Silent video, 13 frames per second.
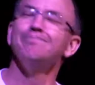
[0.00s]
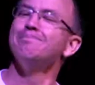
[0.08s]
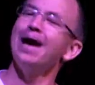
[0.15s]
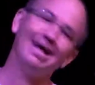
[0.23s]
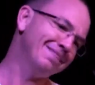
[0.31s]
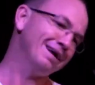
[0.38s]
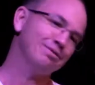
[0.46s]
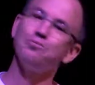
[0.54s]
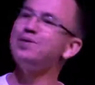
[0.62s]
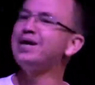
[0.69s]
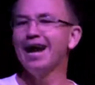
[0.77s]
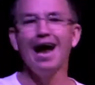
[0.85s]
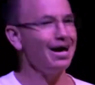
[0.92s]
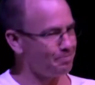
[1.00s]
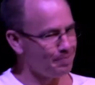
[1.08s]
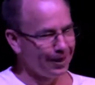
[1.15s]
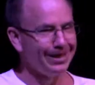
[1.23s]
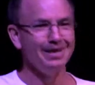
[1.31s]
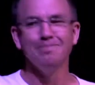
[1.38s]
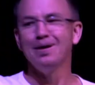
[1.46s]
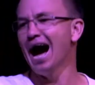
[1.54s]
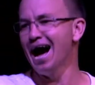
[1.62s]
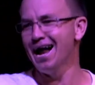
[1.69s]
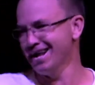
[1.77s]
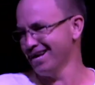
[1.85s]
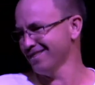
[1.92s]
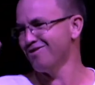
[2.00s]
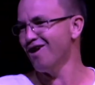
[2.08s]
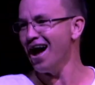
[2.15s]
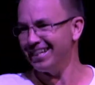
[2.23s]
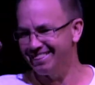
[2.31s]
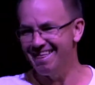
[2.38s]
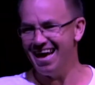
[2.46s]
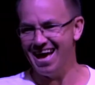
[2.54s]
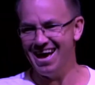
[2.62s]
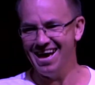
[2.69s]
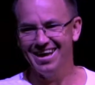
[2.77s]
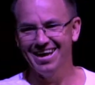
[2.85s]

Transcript: man, that would be a nice building behind us right there.